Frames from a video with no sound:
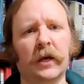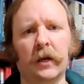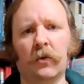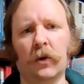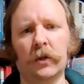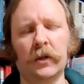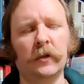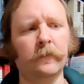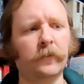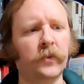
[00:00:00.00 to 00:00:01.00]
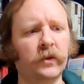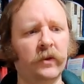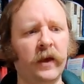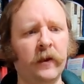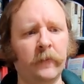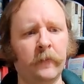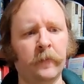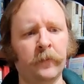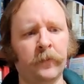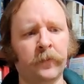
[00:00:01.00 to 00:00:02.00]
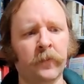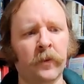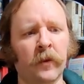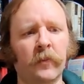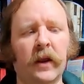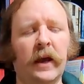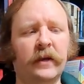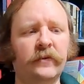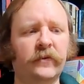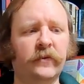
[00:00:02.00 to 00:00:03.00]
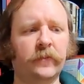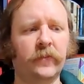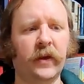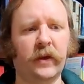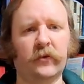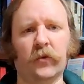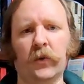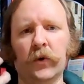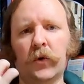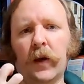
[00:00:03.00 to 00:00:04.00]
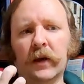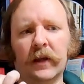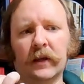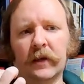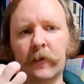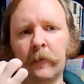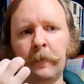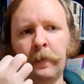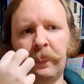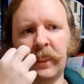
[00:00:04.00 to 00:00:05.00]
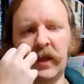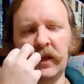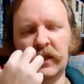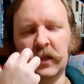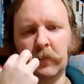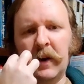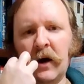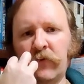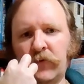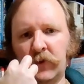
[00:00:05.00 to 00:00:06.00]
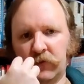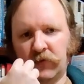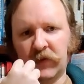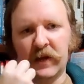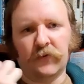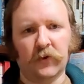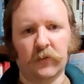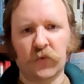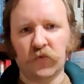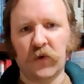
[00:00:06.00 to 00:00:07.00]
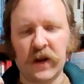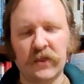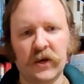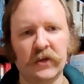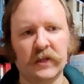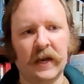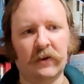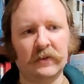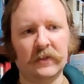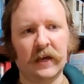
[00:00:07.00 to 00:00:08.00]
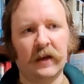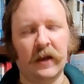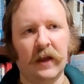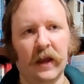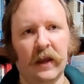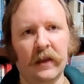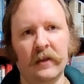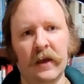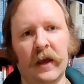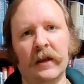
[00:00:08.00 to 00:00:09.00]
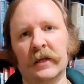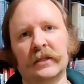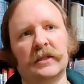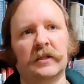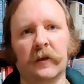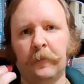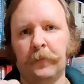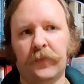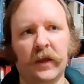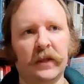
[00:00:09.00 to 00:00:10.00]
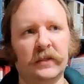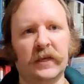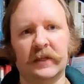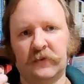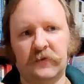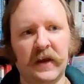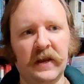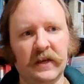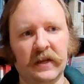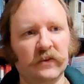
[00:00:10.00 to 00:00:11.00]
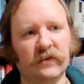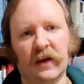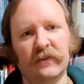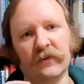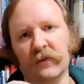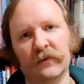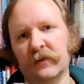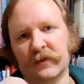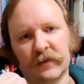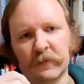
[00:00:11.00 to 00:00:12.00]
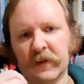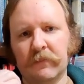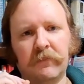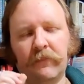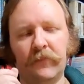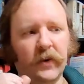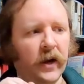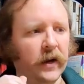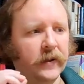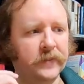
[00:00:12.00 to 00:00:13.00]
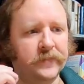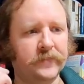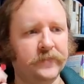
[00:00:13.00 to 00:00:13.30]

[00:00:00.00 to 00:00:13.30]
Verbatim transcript: kind of quality to that. But it has like it's a real quick like the the mouthful of flavor right there at the outset, and then it's it's it's faded to this nice little. There's a little bit of um,